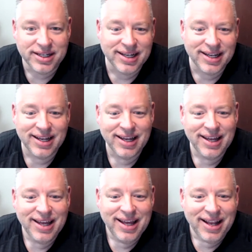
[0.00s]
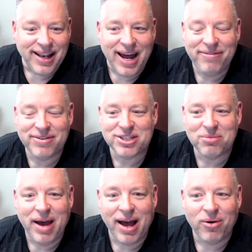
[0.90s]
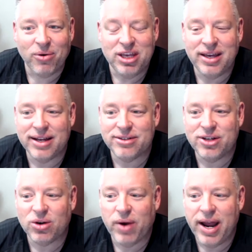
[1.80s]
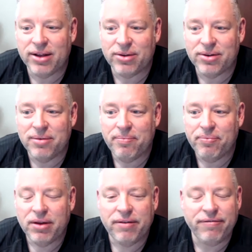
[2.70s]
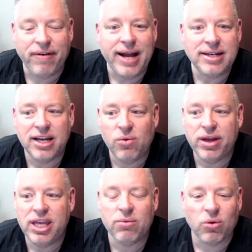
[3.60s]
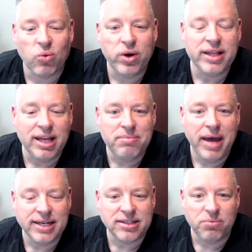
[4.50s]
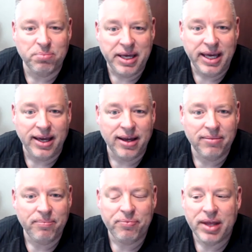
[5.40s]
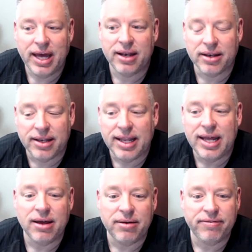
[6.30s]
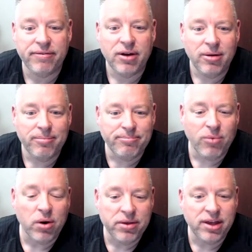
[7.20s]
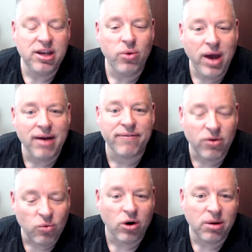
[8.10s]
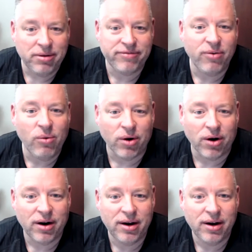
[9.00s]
Mm-hmm. Life is about, when you get derailed, finding what you were really made to be and live more than you ever were before.